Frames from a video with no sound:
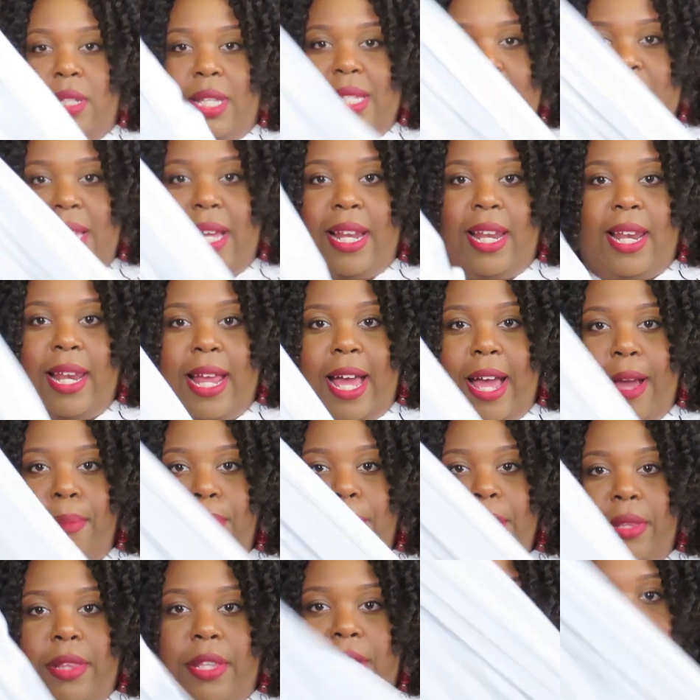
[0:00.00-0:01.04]
It's not a
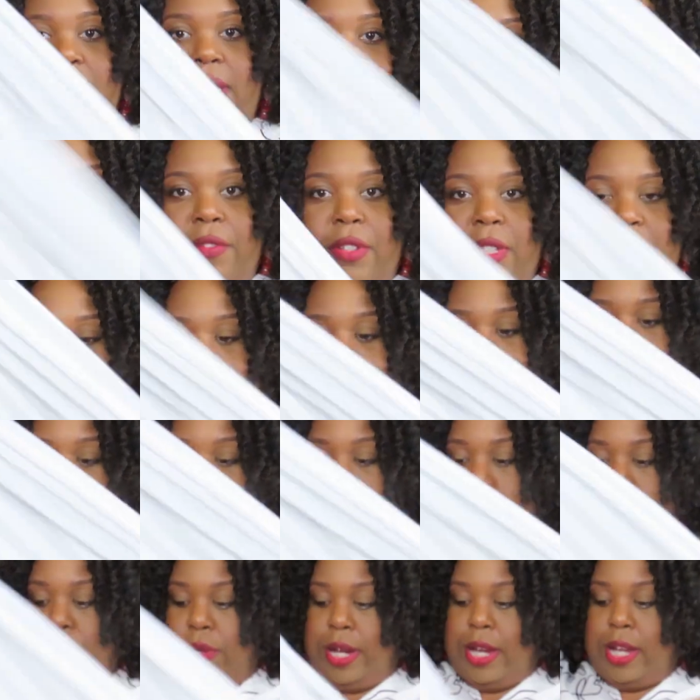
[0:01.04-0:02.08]
lot, but there's definitely some
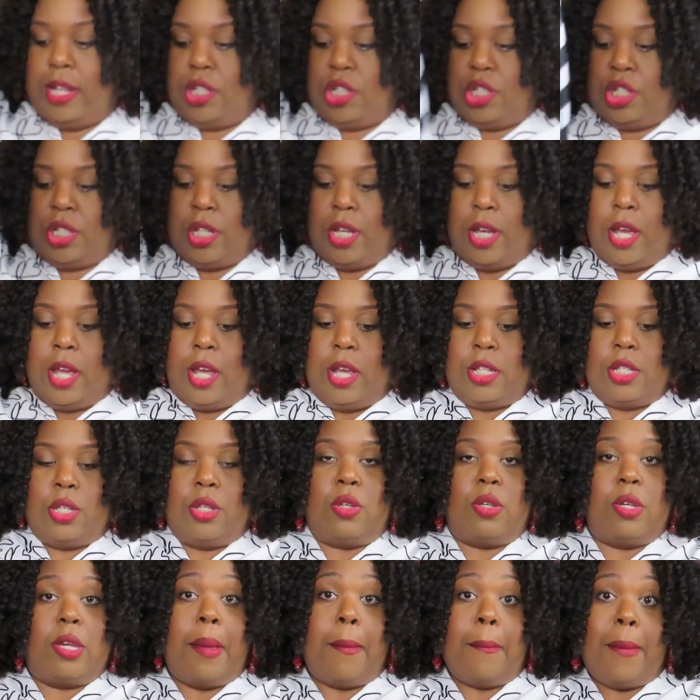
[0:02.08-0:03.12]
stretch. So
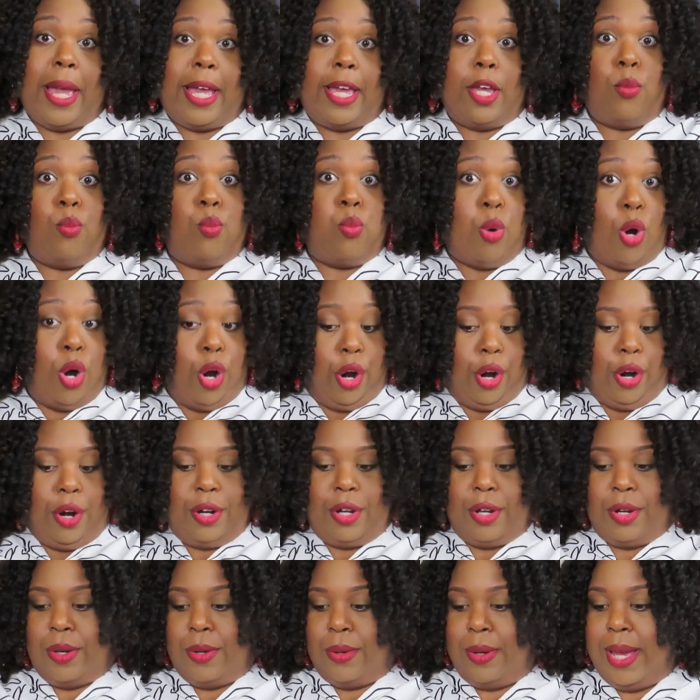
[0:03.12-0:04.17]
you can make it
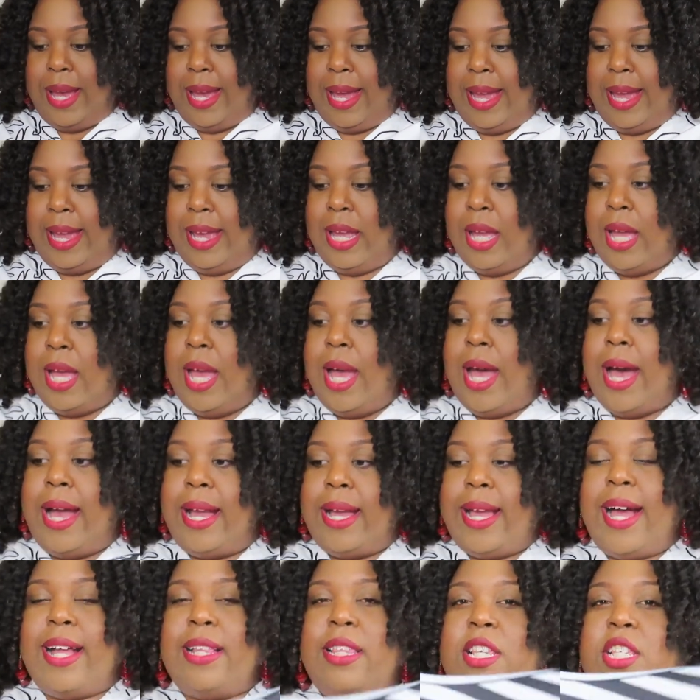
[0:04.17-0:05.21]
work, okay? I
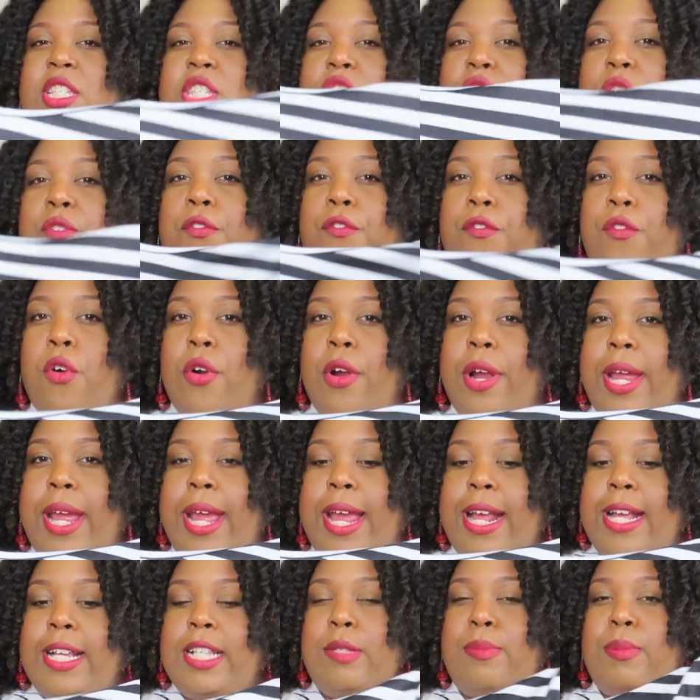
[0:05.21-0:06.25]
got this in the
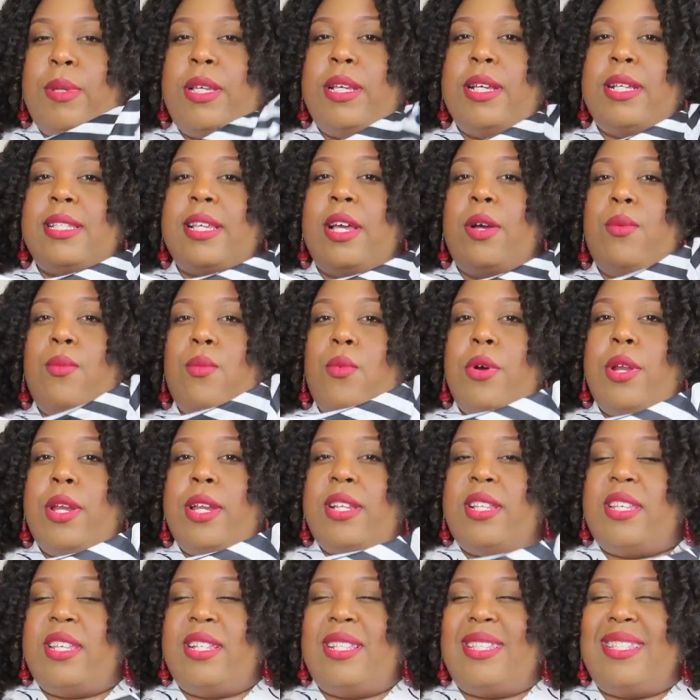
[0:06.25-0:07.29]
4X because I
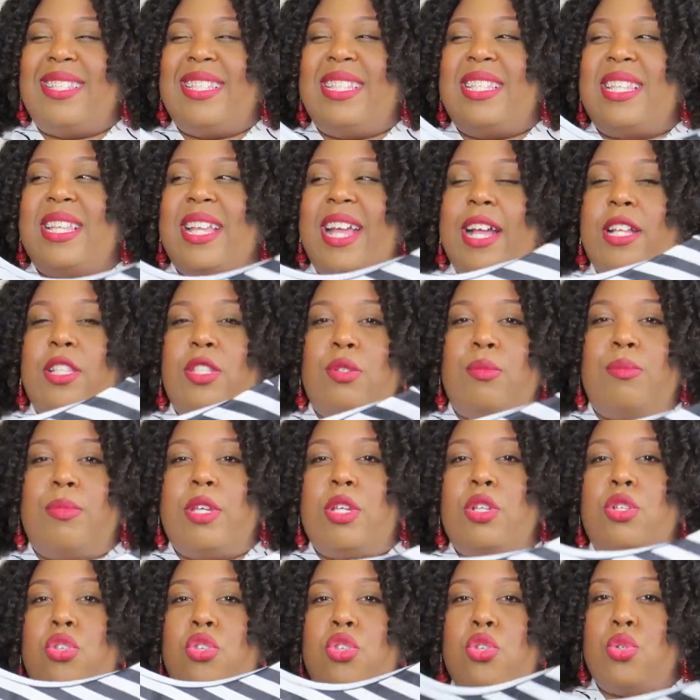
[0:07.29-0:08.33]
wanted it not to
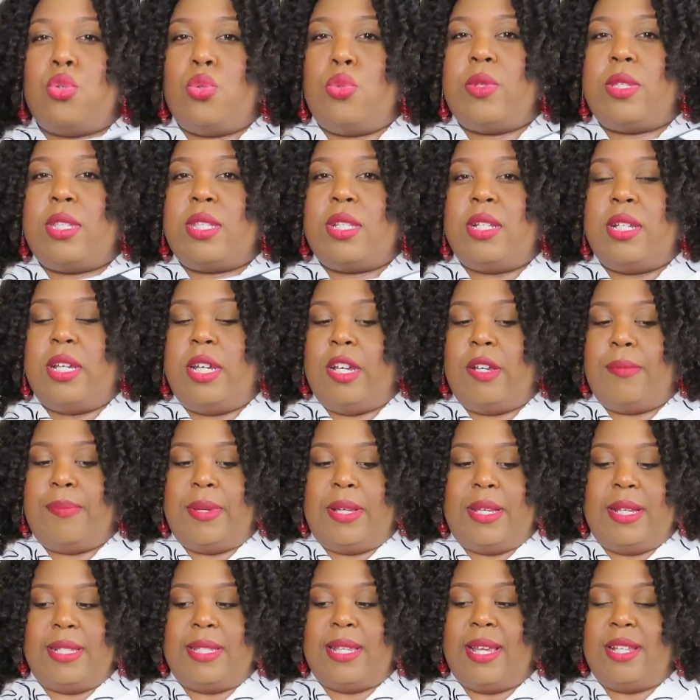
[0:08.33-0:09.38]
be too snug
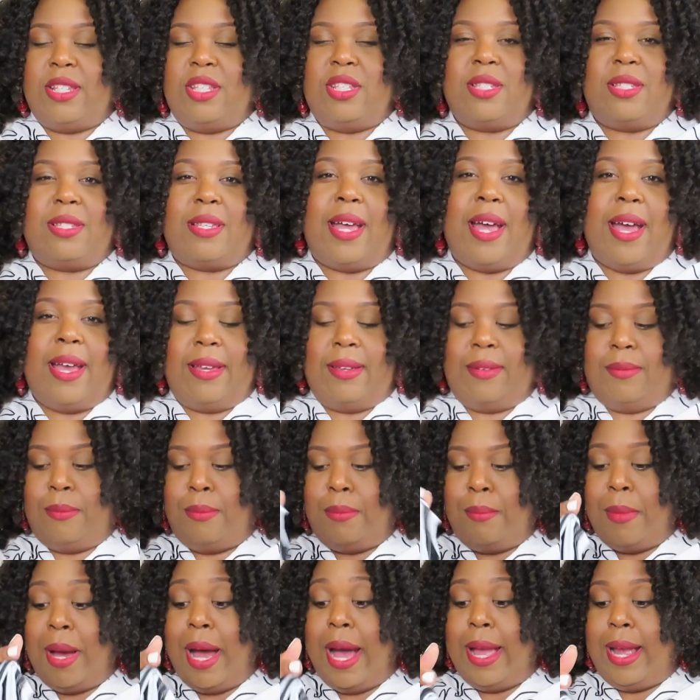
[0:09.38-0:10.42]
because I just, I
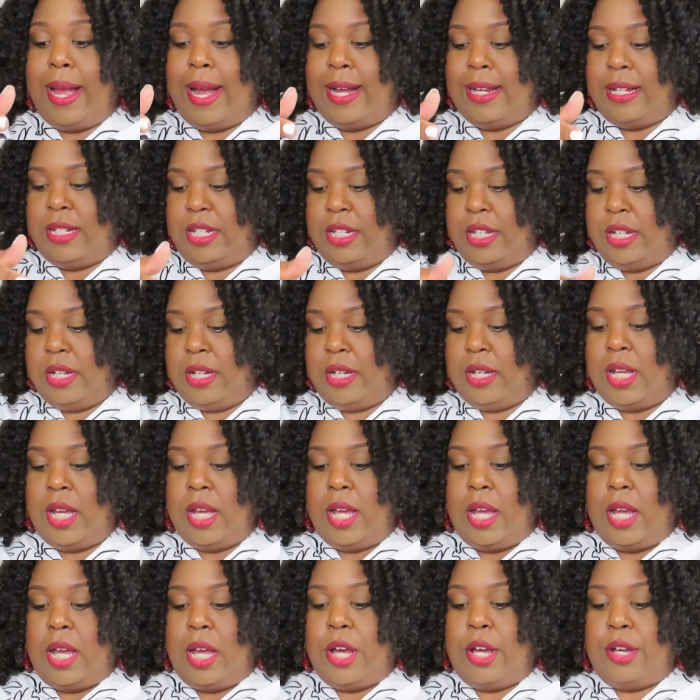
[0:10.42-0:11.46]
my idea
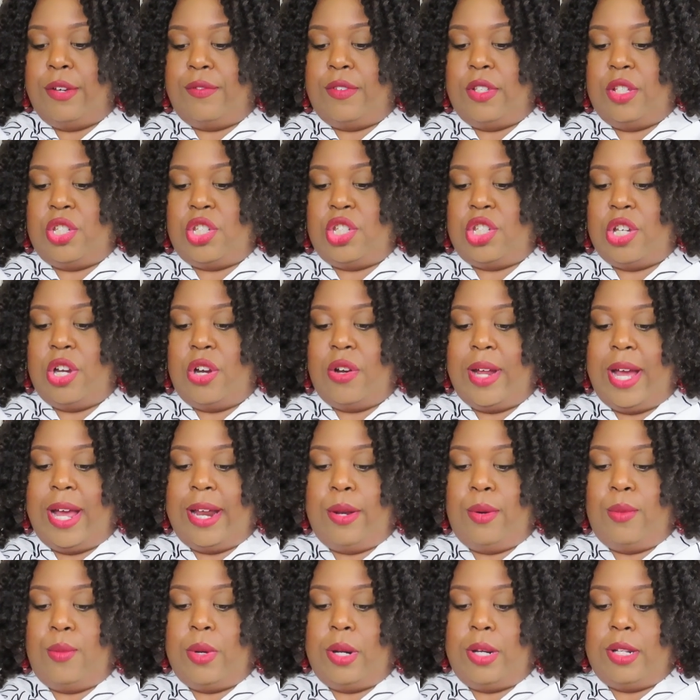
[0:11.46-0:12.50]
of this shirt. I
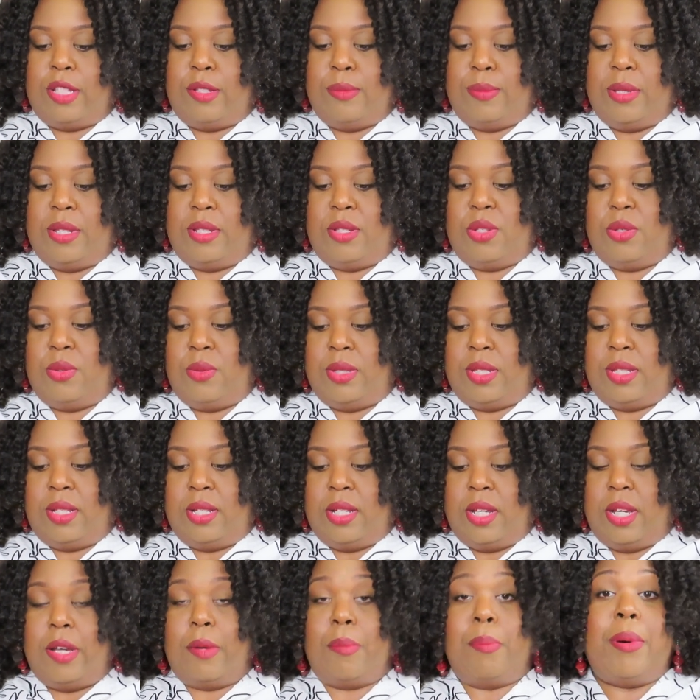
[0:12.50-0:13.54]
didn't want it to be too
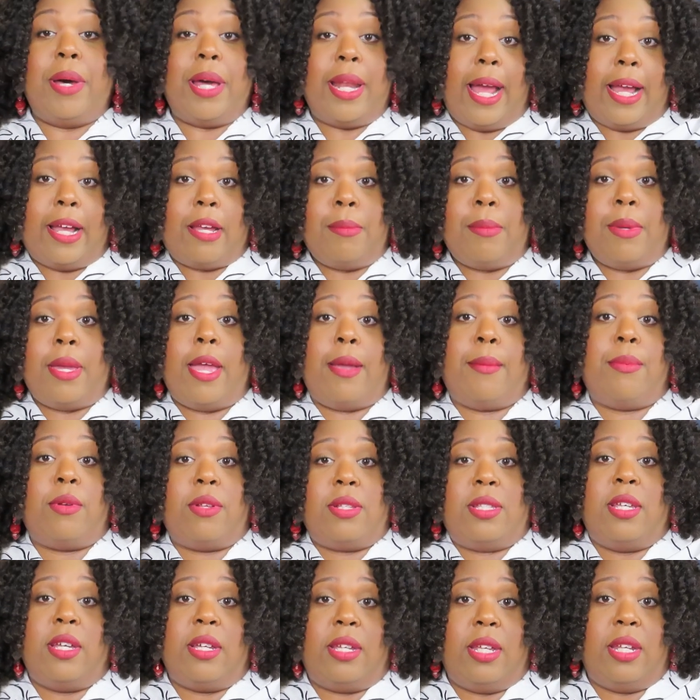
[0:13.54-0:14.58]
snug, but I can be able
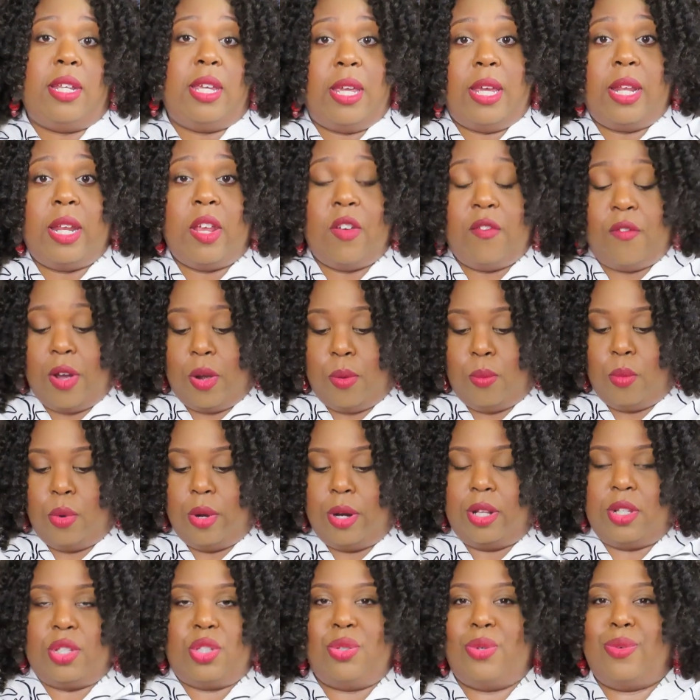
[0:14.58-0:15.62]
to tuck it in if I
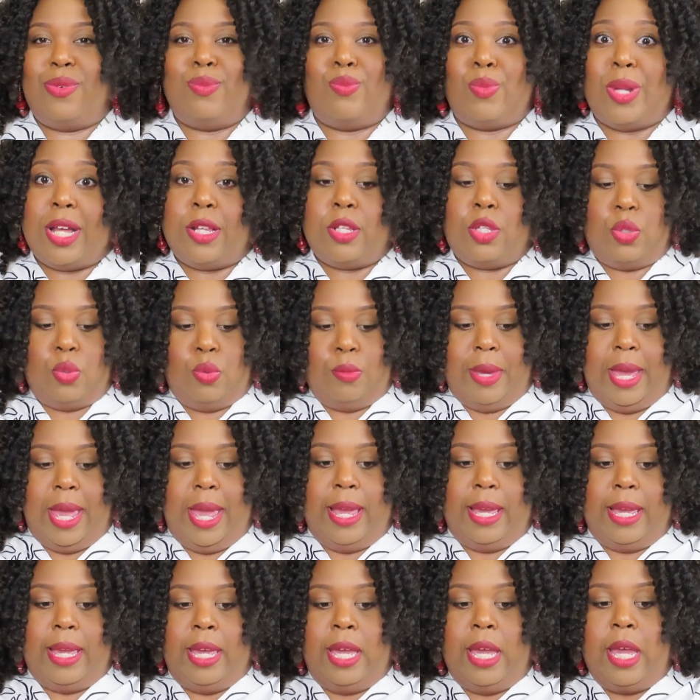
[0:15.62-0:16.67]
wanted to, I'm not too
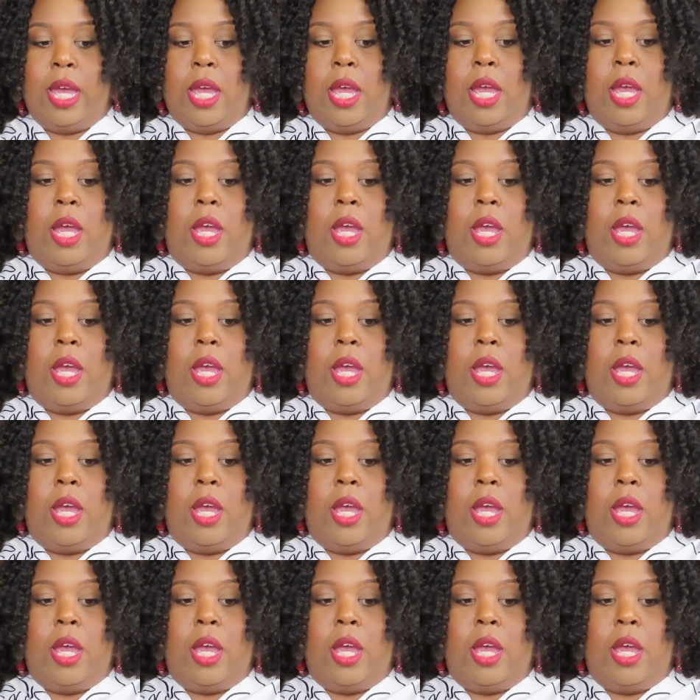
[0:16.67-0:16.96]
baggy.